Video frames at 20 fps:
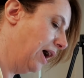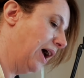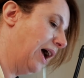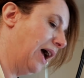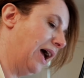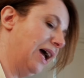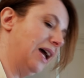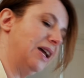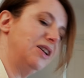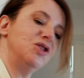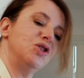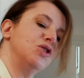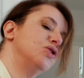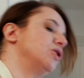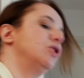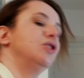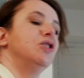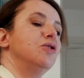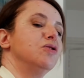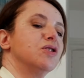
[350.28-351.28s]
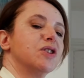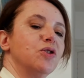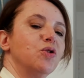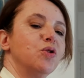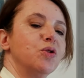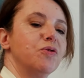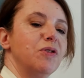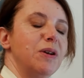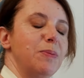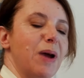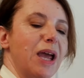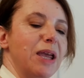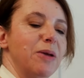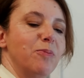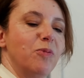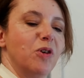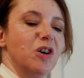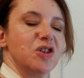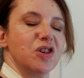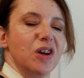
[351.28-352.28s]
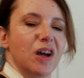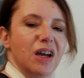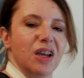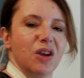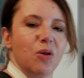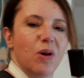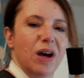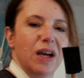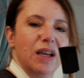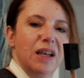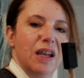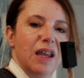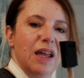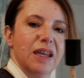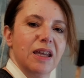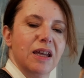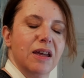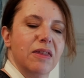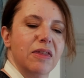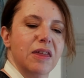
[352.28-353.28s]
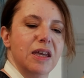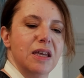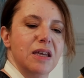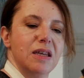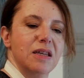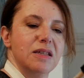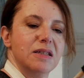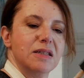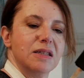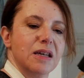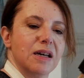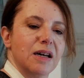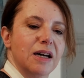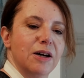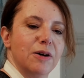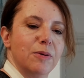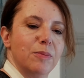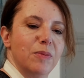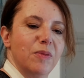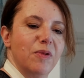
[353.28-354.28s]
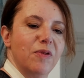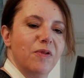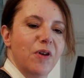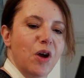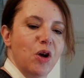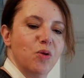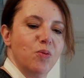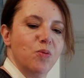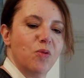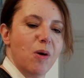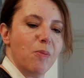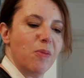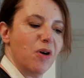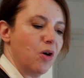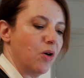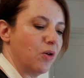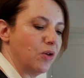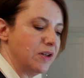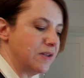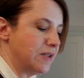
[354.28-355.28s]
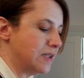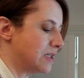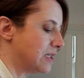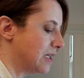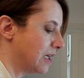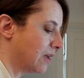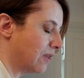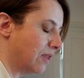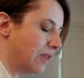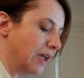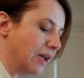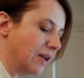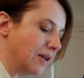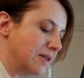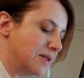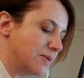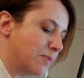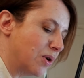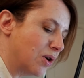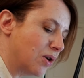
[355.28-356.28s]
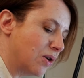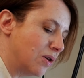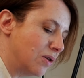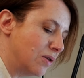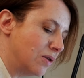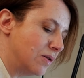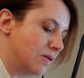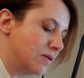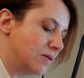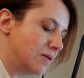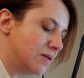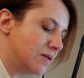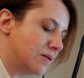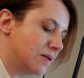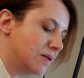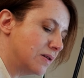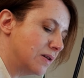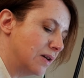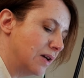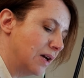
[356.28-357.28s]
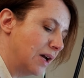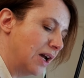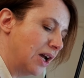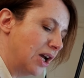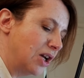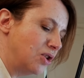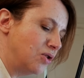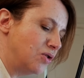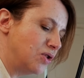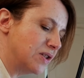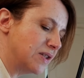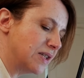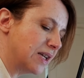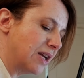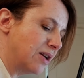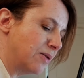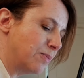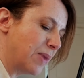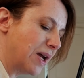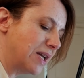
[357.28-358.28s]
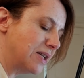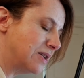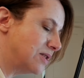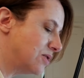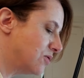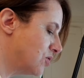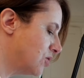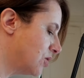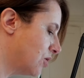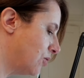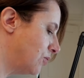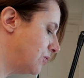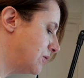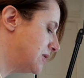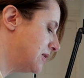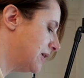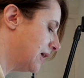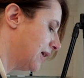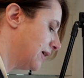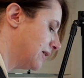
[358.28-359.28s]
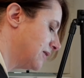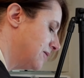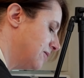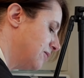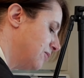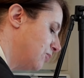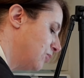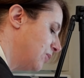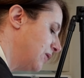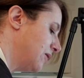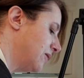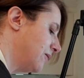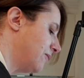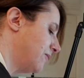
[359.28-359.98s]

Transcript: And you can use an ordinary paintbrush. I quite like these foam rubber on a stick things because you just get a better sort of contact with the